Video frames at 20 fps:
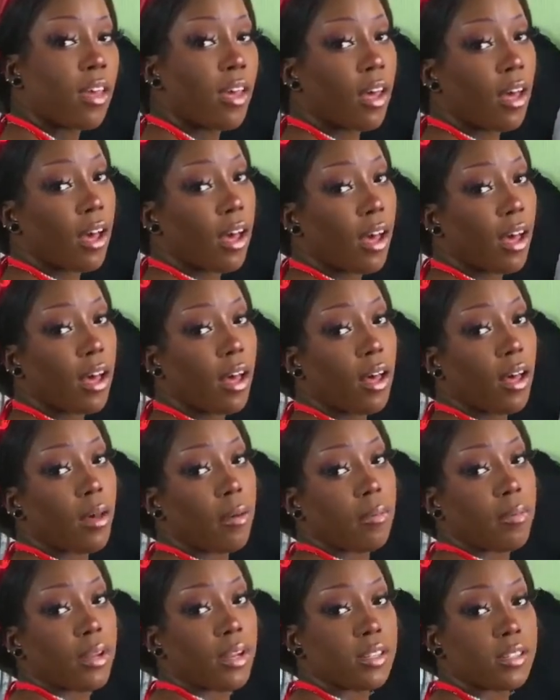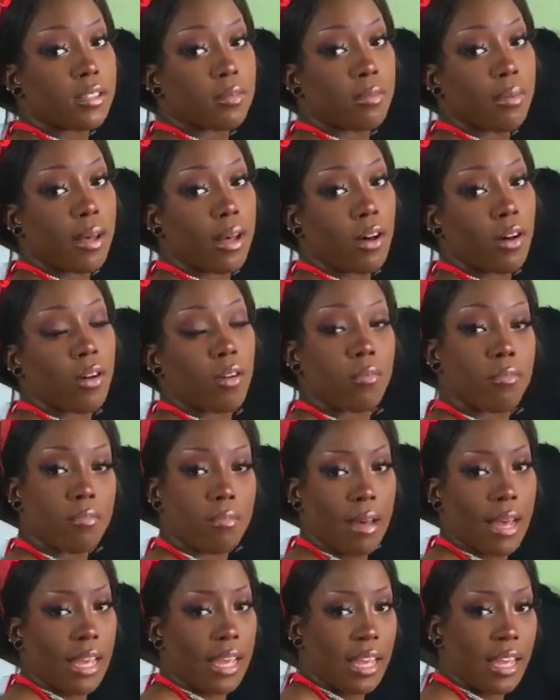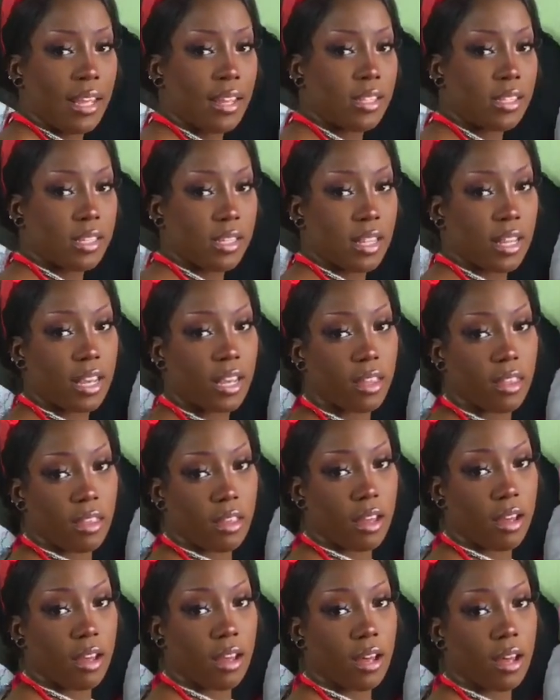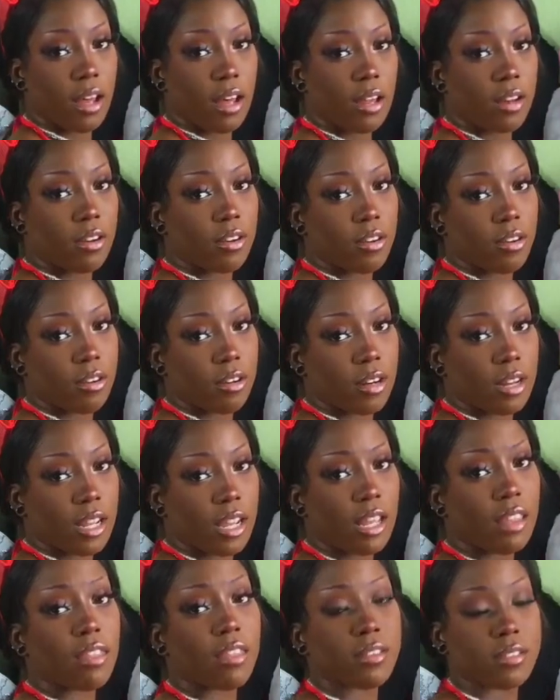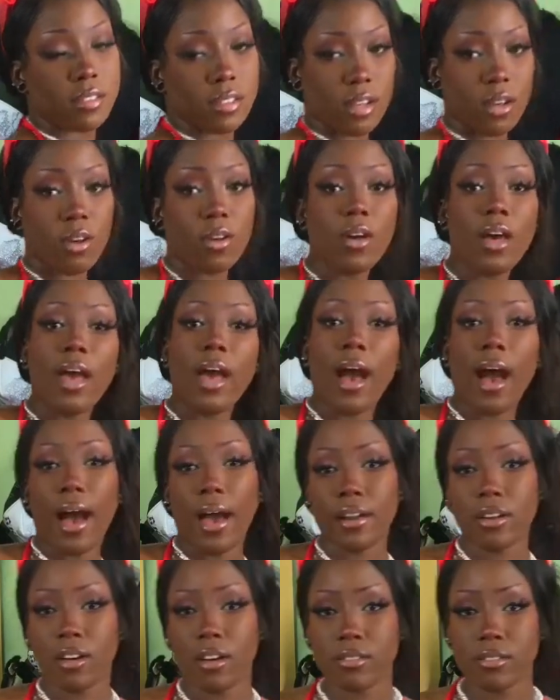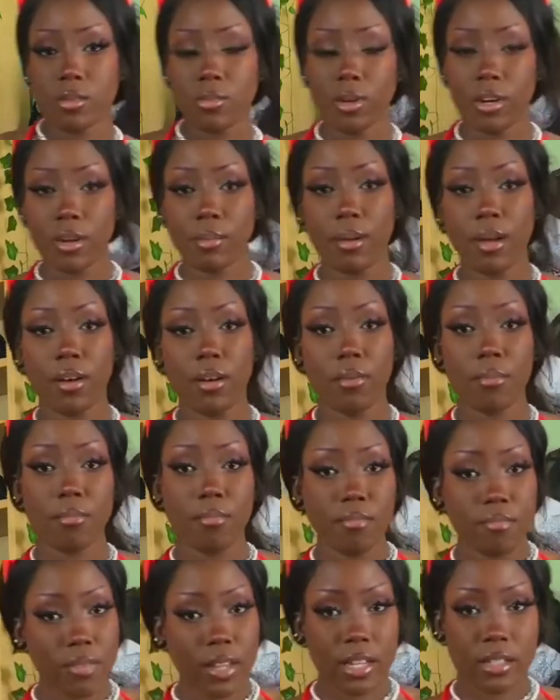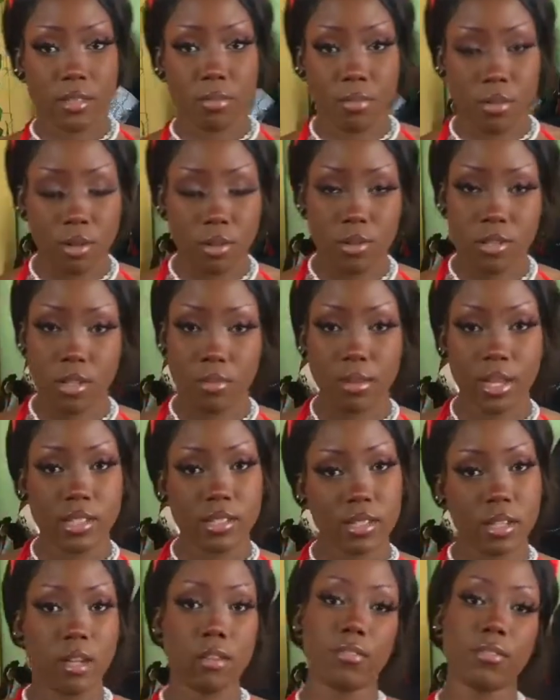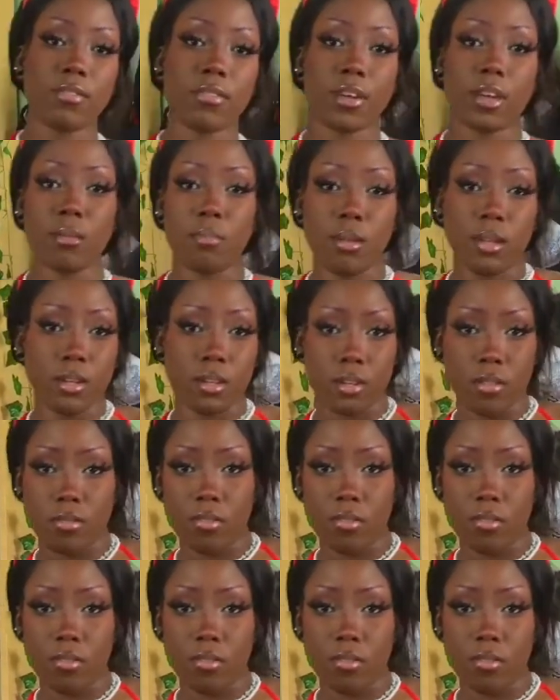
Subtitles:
It is about my hand's length underneath, so I don't have to worry about exposing myself if I bend over or